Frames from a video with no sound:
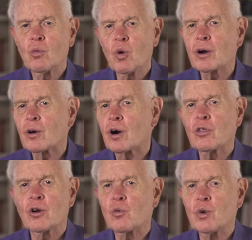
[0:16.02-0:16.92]
where
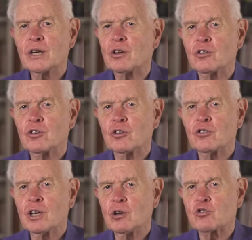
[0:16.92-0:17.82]
are there
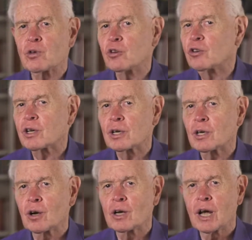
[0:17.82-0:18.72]
weaknesses
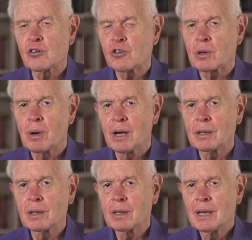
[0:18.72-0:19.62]
intrinsic in our logic
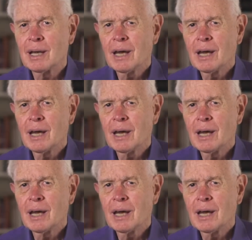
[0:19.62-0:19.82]
model?